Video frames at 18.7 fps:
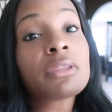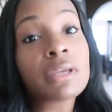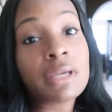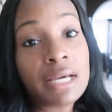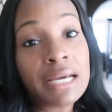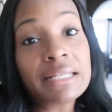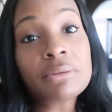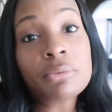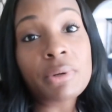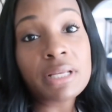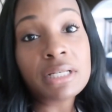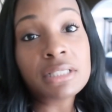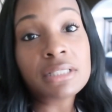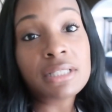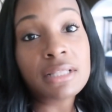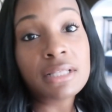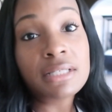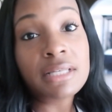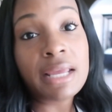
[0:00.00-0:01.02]
it kind of ran
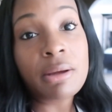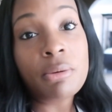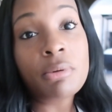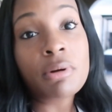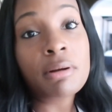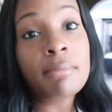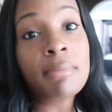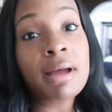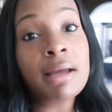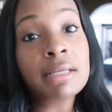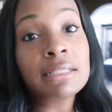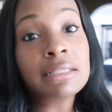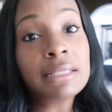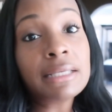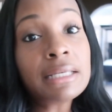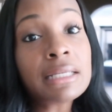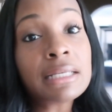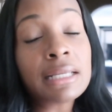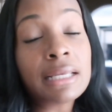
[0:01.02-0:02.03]
into the day where my
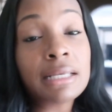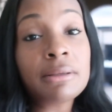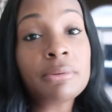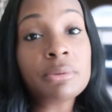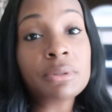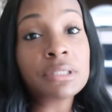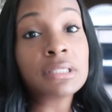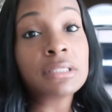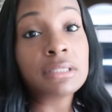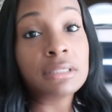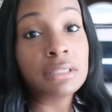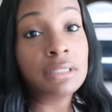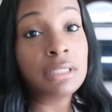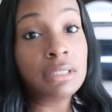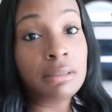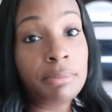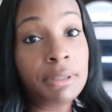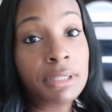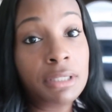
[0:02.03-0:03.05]
cleaning lady was
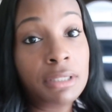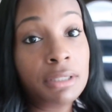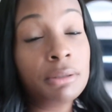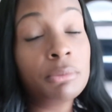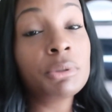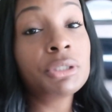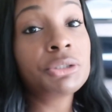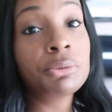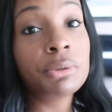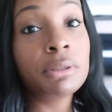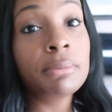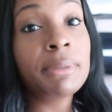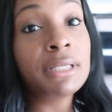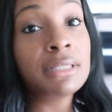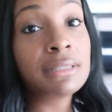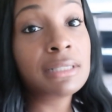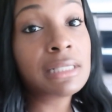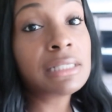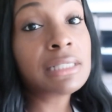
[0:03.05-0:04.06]
going to be here, which would have
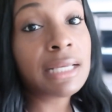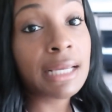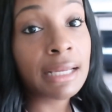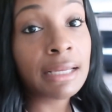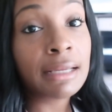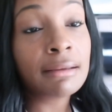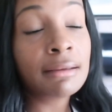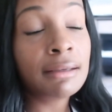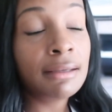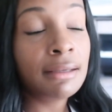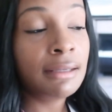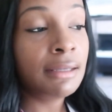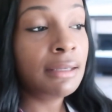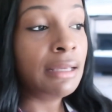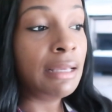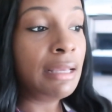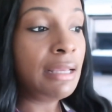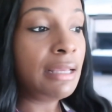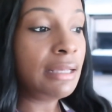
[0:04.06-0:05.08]
been today.
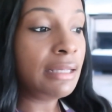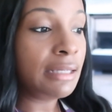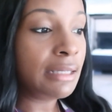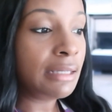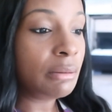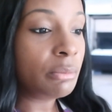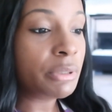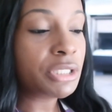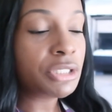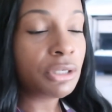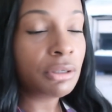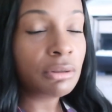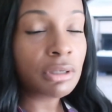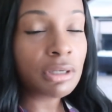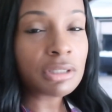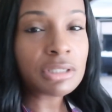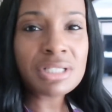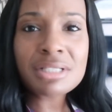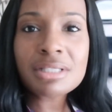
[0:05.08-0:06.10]
And we
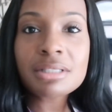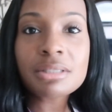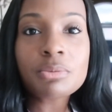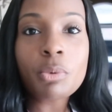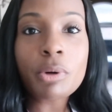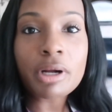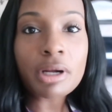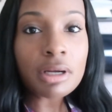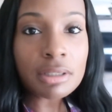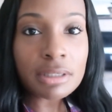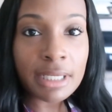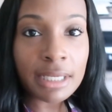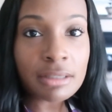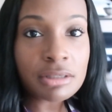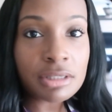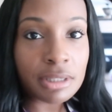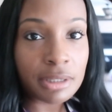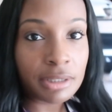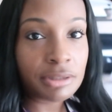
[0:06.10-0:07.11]
told her just work on
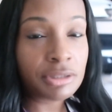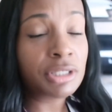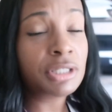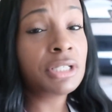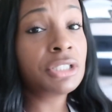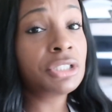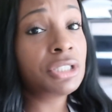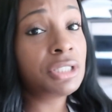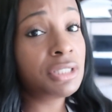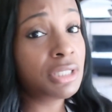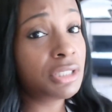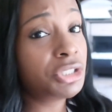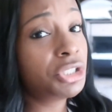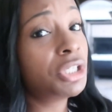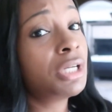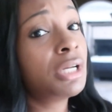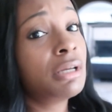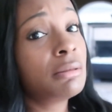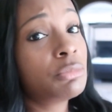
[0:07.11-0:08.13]
downstairs. And then she said
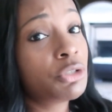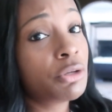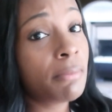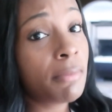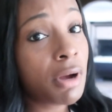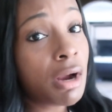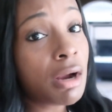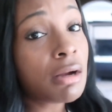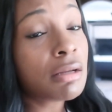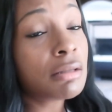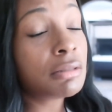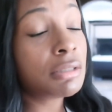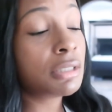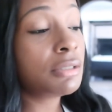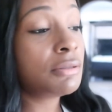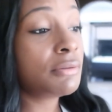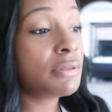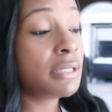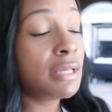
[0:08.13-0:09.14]
she can come tomorrow
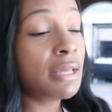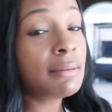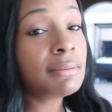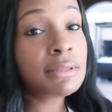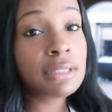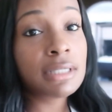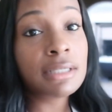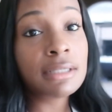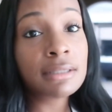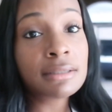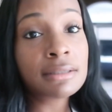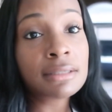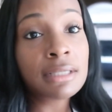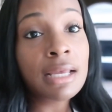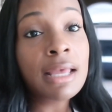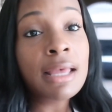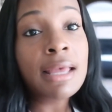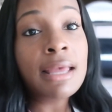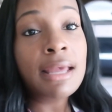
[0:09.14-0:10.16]
to do the upstairs.
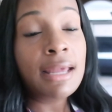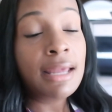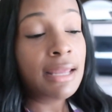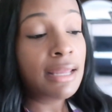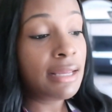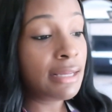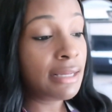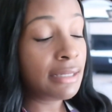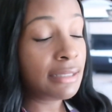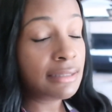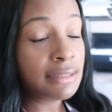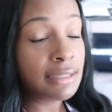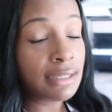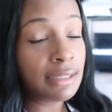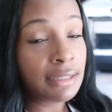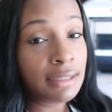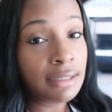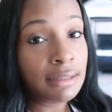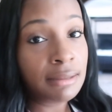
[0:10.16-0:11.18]
And
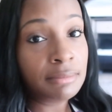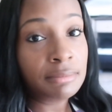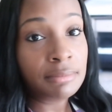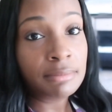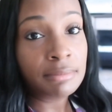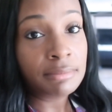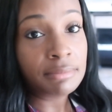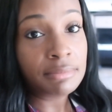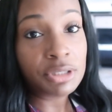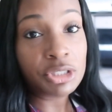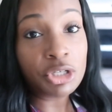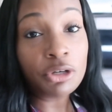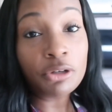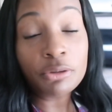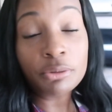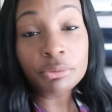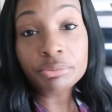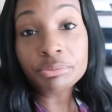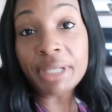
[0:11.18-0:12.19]
um,
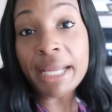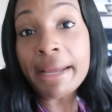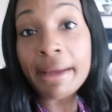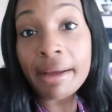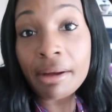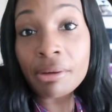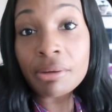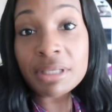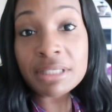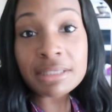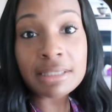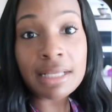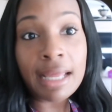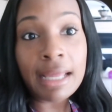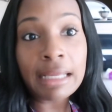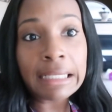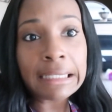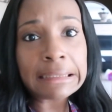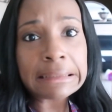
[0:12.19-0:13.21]
so now it's
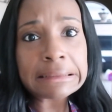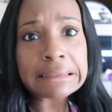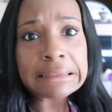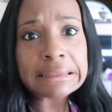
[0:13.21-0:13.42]
like